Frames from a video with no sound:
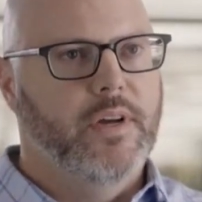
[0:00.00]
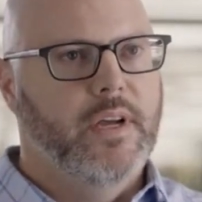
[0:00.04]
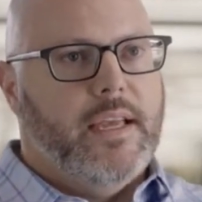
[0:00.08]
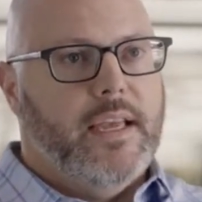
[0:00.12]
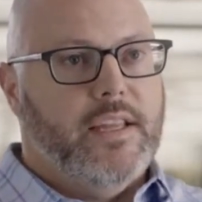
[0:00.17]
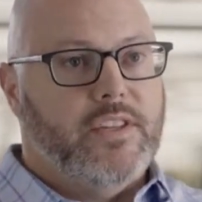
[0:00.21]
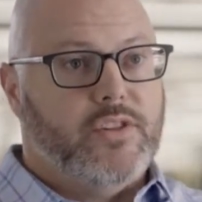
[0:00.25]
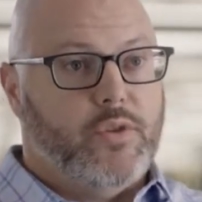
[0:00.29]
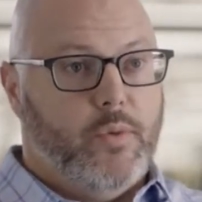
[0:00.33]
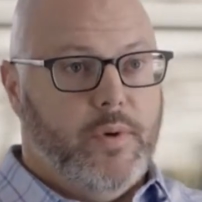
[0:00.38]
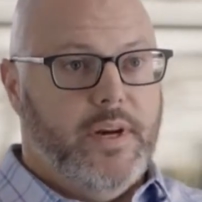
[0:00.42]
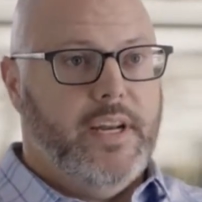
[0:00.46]

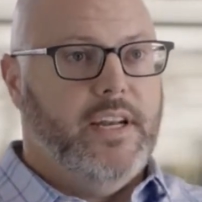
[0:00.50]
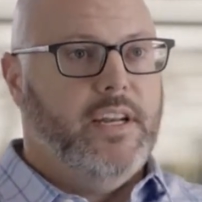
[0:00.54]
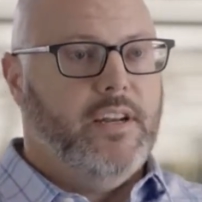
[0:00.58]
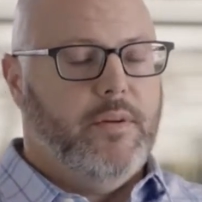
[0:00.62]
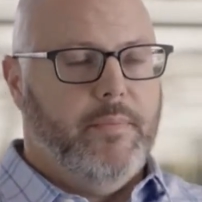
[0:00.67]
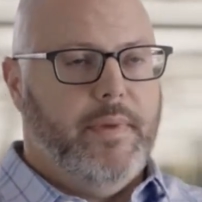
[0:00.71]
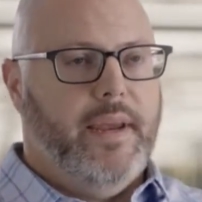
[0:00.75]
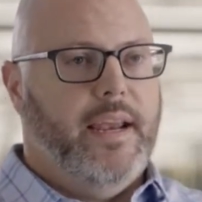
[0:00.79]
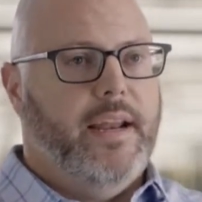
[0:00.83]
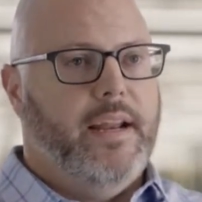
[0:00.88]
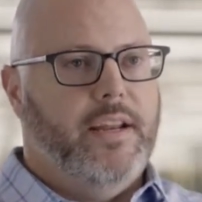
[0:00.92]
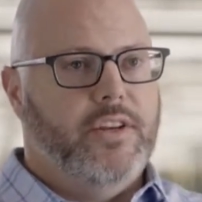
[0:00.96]
And so we needed to
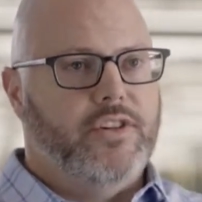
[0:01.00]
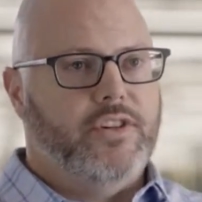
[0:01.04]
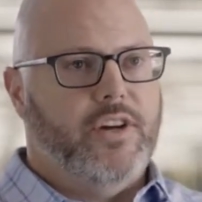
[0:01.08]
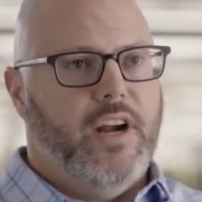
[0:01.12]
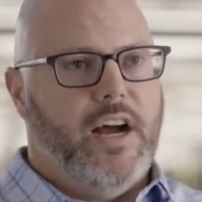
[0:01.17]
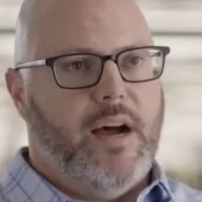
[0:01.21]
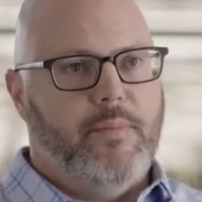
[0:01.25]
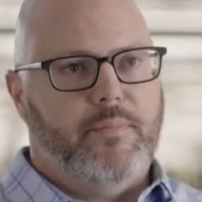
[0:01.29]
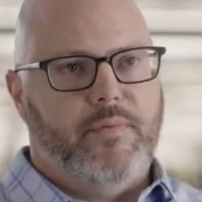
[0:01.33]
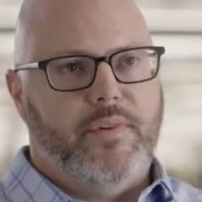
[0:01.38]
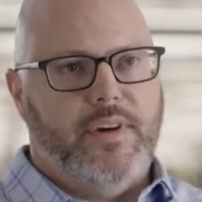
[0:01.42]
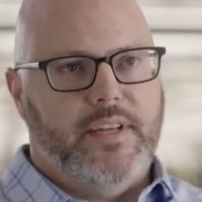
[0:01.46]
manage and
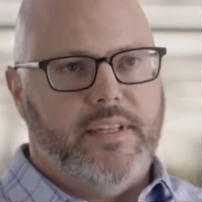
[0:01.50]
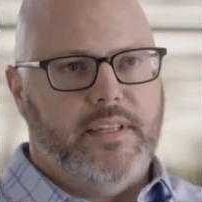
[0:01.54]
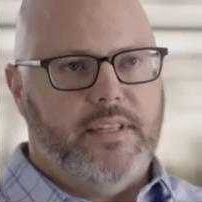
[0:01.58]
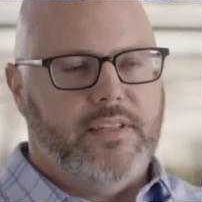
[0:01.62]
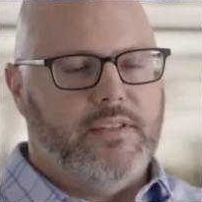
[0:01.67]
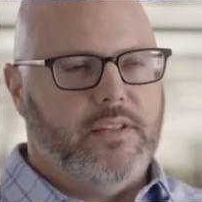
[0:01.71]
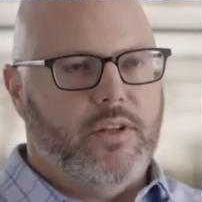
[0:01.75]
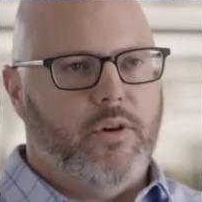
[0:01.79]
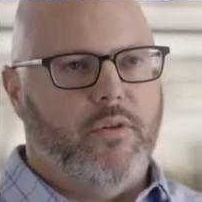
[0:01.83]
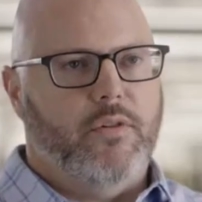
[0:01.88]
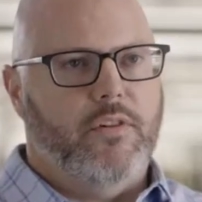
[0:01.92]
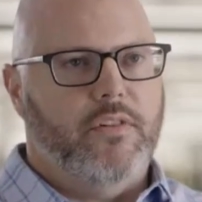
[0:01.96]
operate these
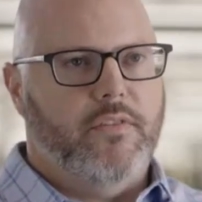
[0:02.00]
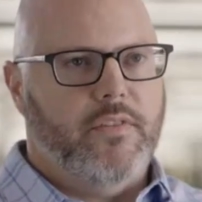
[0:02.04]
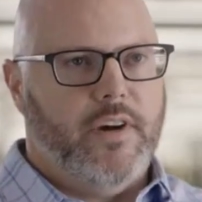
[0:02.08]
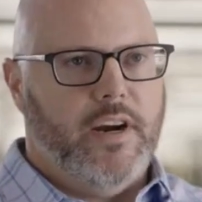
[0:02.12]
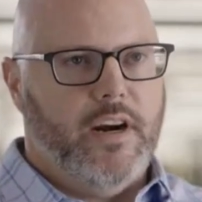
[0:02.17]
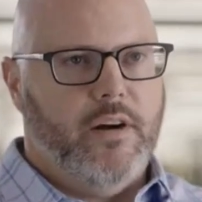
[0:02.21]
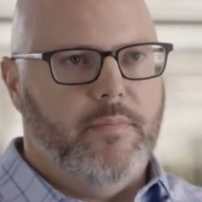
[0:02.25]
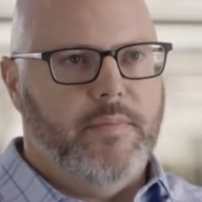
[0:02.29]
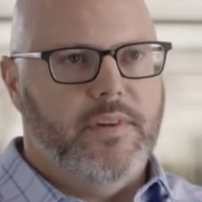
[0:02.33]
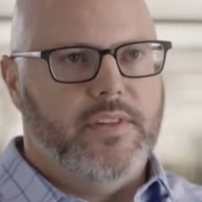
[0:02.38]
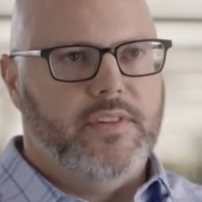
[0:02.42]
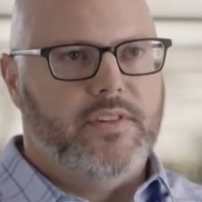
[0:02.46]
lower
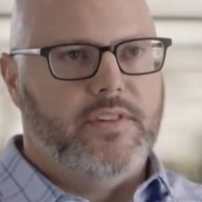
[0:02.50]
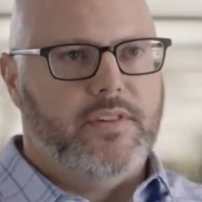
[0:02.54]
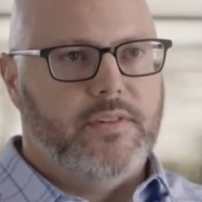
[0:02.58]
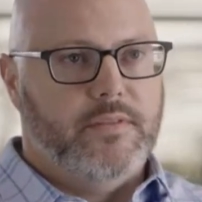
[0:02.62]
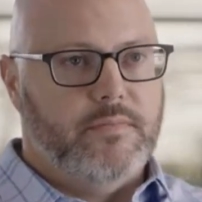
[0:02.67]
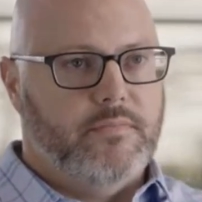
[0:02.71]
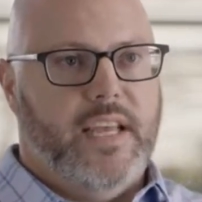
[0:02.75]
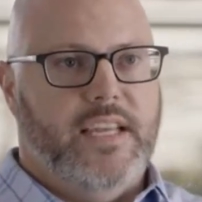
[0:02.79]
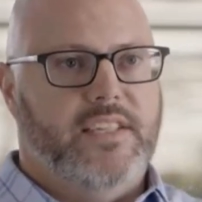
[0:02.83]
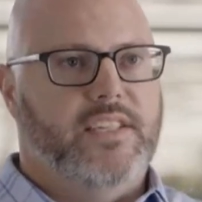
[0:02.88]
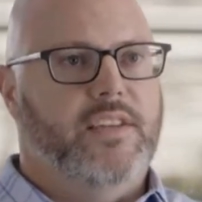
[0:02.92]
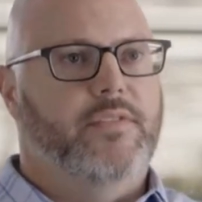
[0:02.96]
environments
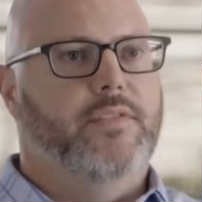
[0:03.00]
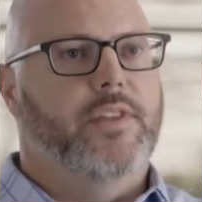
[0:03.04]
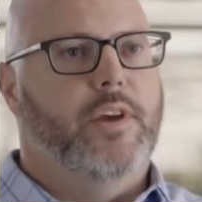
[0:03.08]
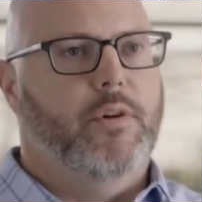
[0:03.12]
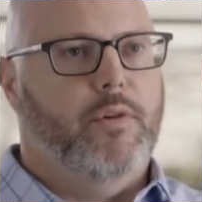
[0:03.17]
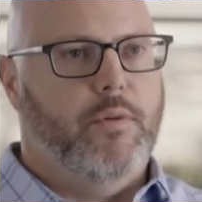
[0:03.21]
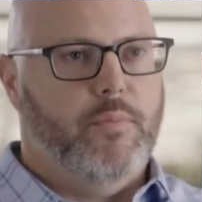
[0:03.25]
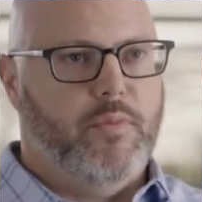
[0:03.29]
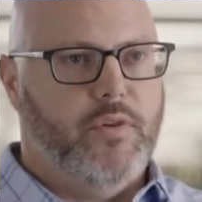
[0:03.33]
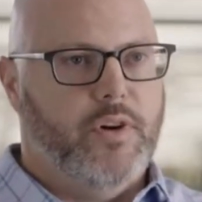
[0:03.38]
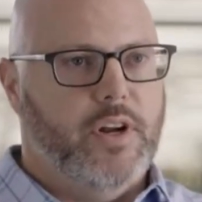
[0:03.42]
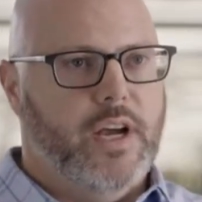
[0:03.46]
as if they
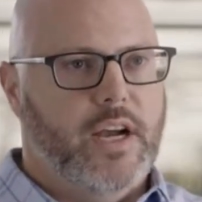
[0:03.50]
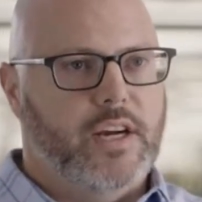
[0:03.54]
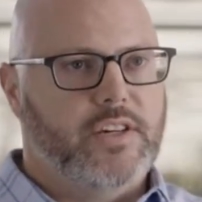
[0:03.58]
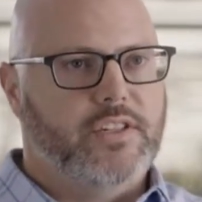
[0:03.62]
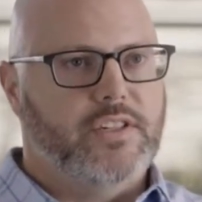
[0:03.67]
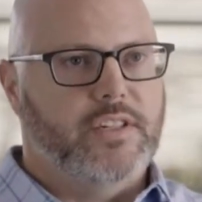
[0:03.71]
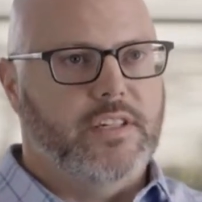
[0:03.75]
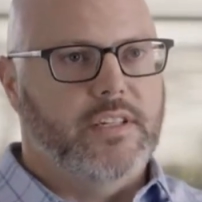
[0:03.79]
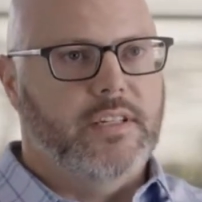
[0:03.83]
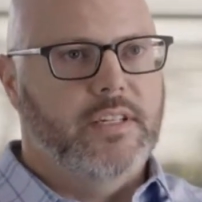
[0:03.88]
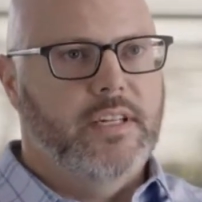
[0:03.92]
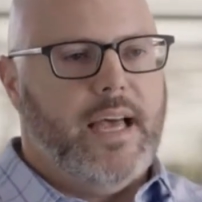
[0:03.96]
were
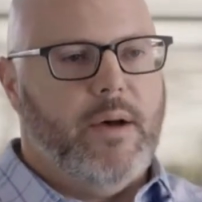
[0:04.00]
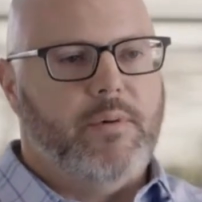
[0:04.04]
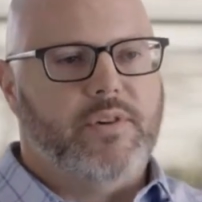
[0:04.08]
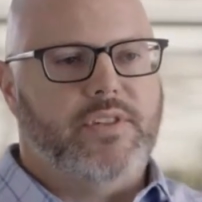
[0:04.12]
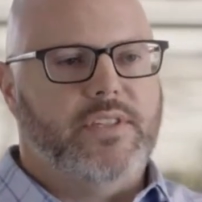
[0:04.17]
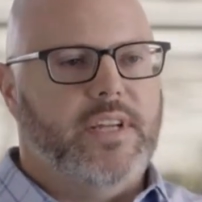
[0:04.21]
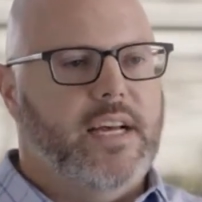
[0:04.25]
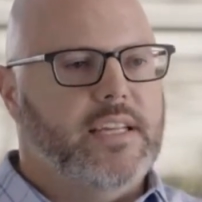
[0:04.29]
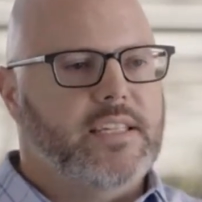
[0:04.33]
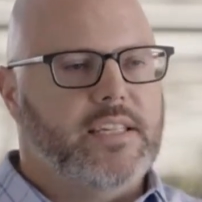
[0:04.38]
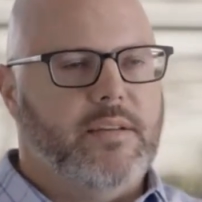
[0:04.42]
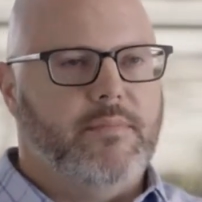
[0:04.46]
production. That was
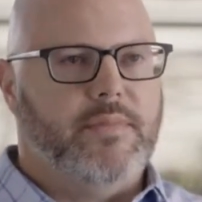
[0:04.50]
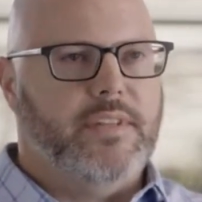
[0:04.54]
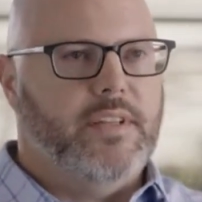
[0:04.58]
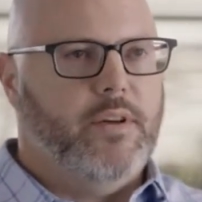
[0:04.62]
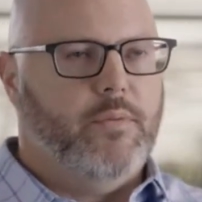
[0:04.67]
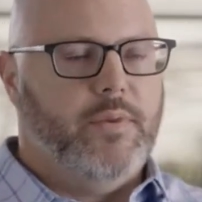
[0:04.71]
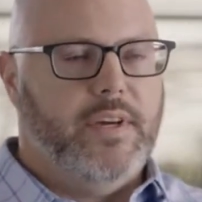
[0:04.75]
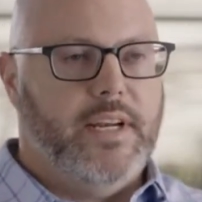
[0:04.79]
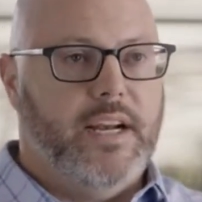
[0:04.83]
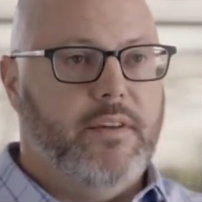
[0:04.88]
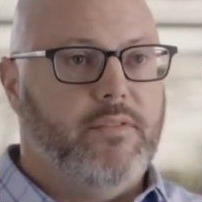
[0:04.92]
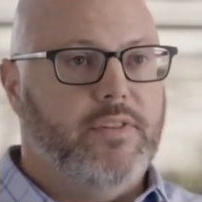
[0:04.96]
not something
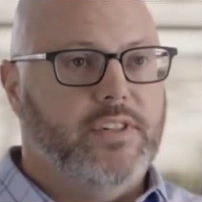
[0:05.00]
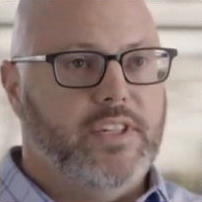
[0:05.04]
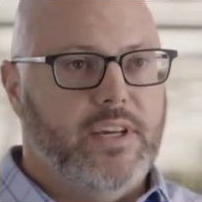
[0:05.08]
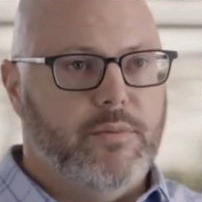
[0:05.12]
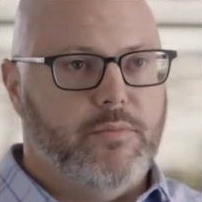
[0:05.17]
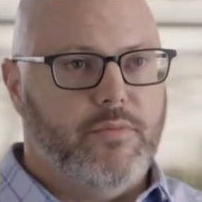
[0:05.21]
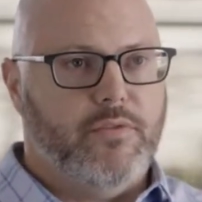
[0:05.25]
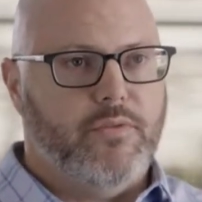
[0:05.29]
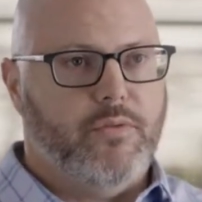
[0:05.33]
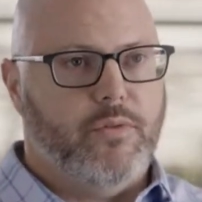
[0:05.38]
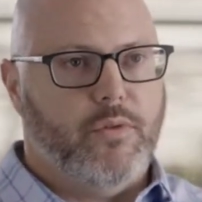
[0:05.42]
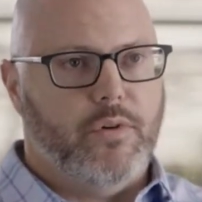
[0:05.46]
that we'd ever done
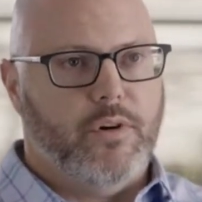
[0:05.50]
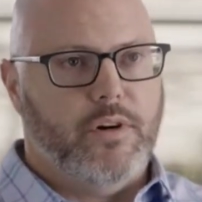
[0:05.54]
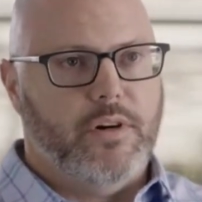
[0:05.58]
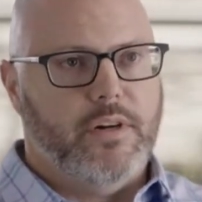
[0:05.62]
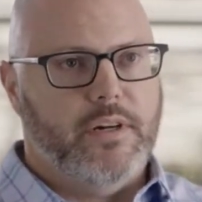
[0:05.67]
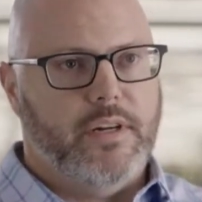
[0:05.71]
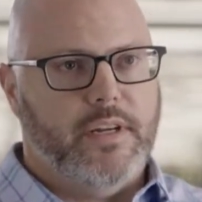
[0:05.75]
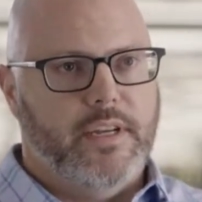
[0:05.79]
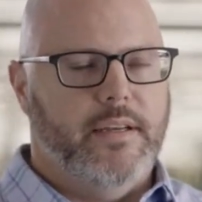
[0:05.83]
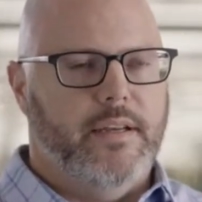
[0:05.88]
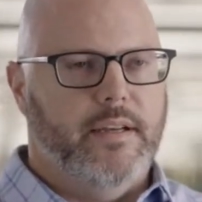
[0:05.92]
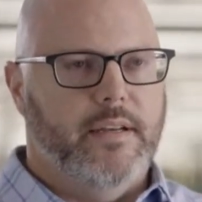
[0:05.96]

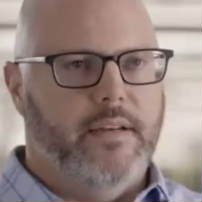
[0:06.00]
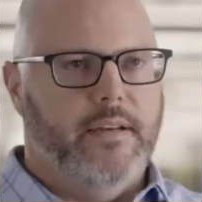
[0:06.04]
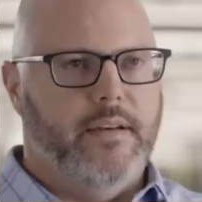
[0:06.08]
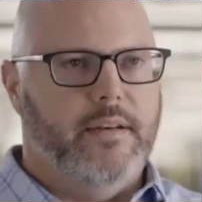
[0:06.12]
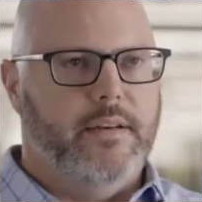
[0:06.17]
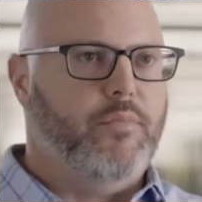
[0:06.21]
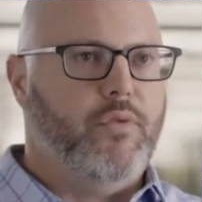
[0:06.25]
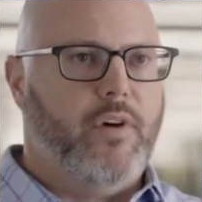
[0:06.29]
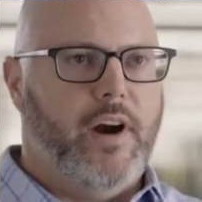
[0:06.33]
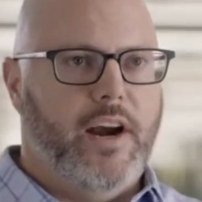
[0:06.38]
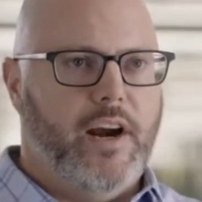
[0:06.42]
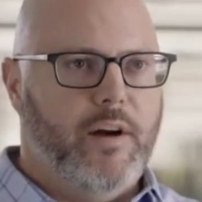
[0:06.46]
before in
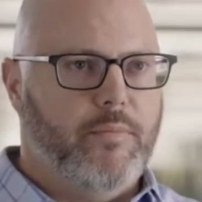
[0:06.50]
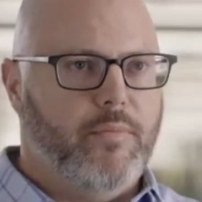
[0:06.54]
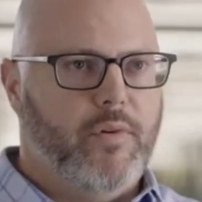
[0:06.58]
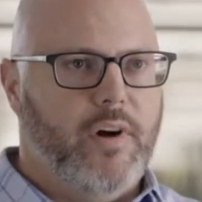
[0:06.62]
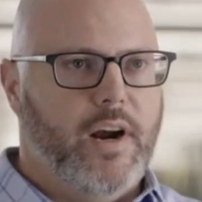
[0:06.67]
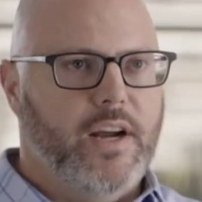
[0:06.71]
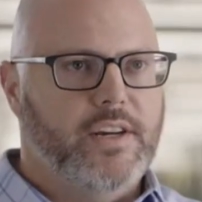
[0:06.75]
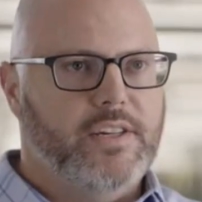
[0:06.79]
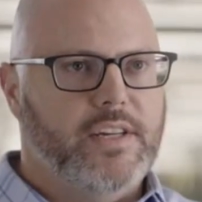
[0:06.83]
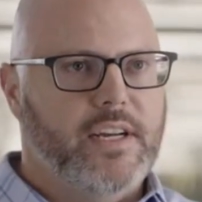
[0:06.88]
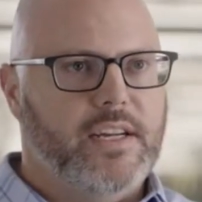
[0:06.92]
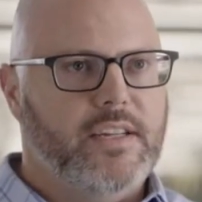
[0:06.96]
prior
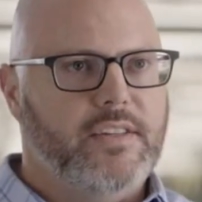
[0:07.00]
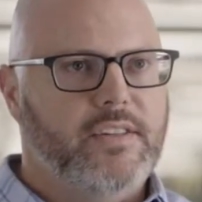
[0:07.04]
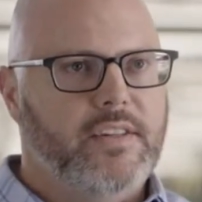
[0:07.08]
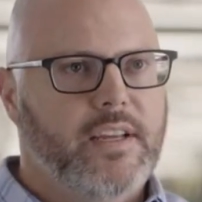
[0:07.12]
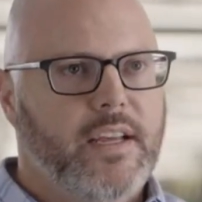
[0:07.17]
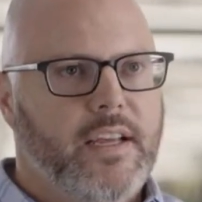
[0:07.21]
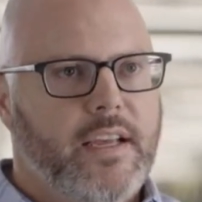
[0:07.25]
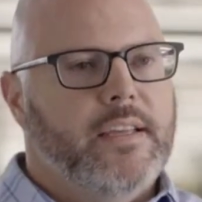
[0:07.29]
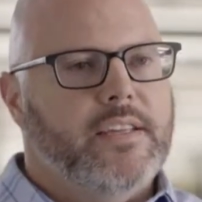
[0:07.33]
projects.